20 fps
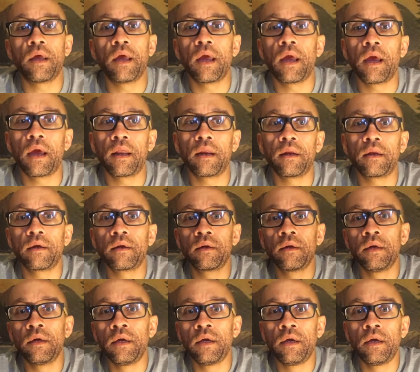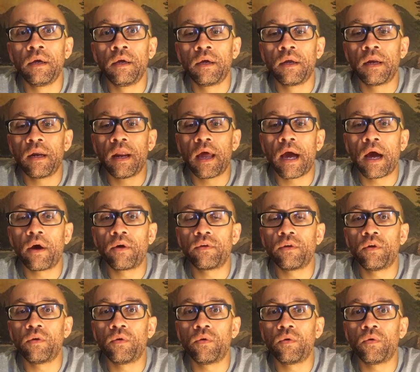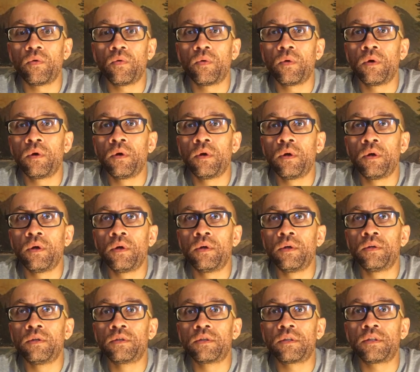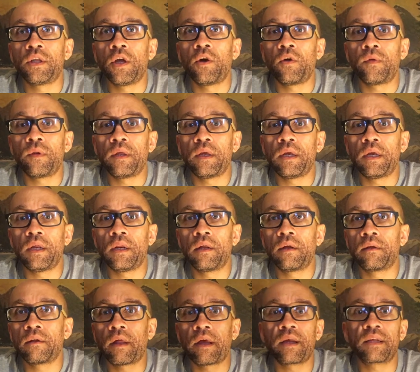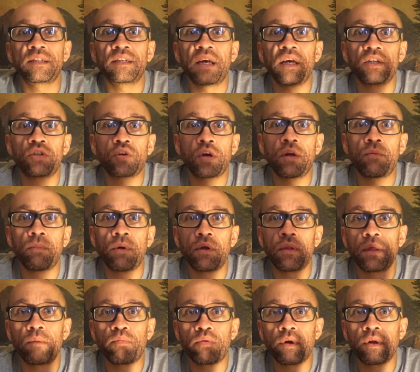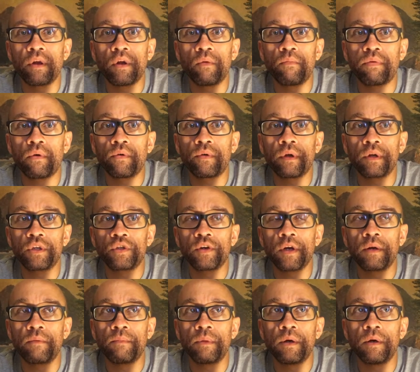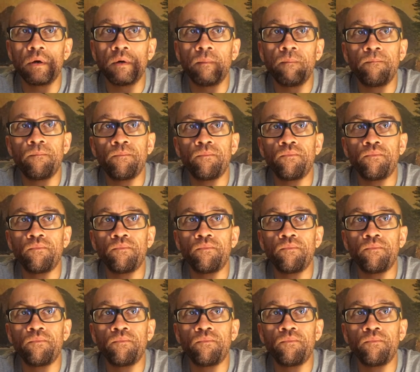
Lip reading: and now you still need, like say a treadmill. They bring you a broken treadmill.